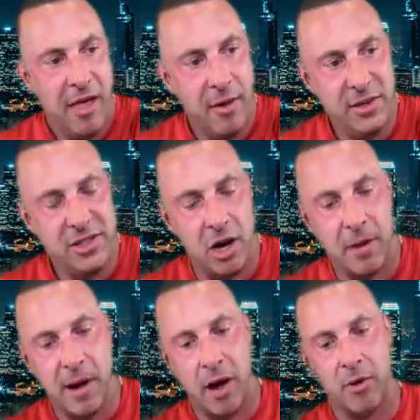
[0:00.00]
and then we
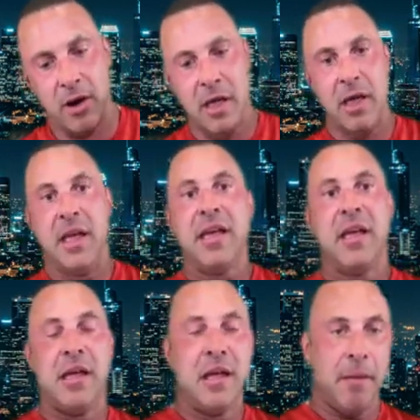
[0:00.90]
talk about
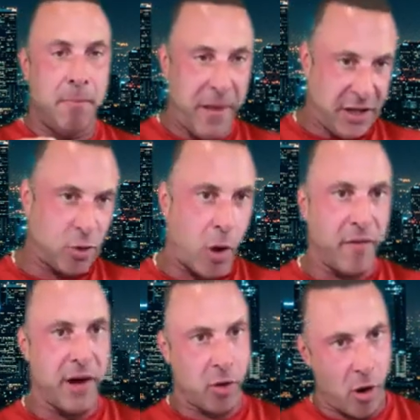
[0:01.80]

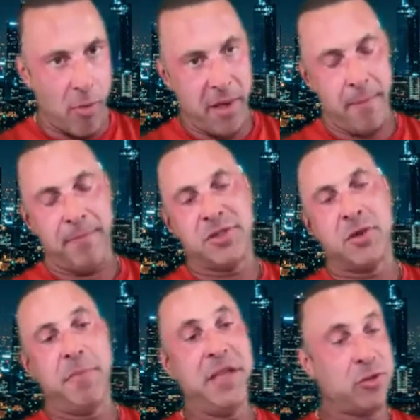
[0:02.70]
b12 and chromium
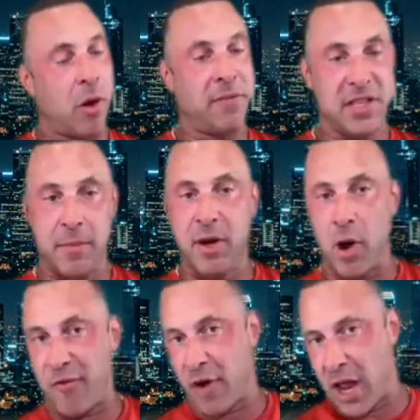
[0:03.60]
so b12 is going to be
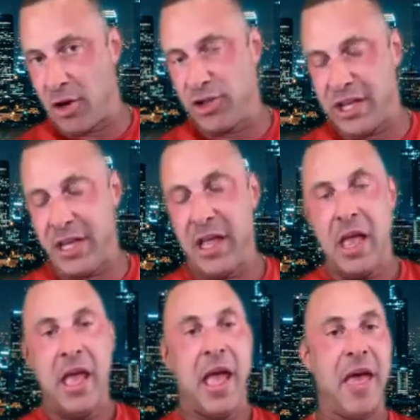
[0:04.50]
great for energy
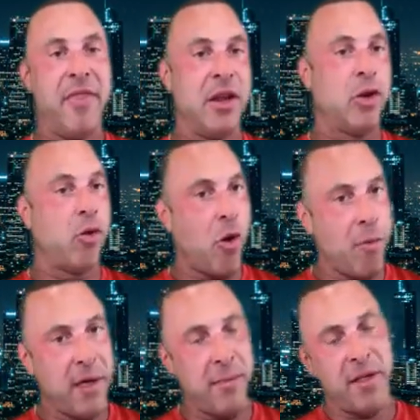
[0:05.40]
and then
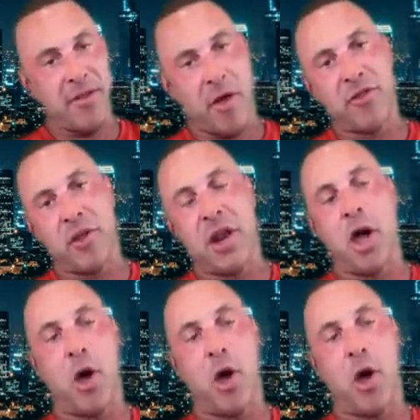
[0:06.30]
chromium is also going